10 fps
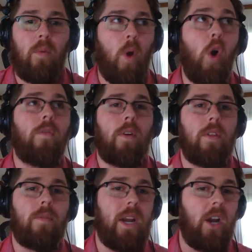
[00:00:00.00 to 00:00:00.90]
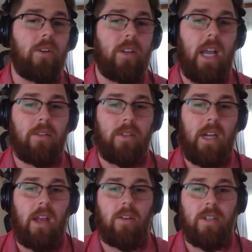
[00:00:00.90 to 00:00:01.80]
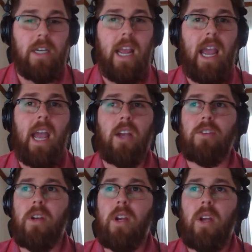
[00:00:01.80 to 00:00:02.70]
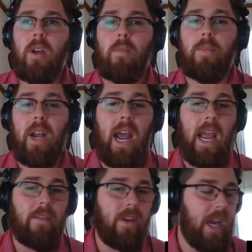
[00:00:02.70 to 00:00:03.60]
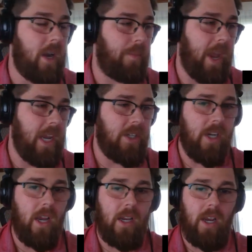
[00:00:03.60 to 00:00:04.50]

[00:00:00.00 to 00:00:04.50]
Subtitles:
over $300,000 in cash, but I haven't gotten a paycheck.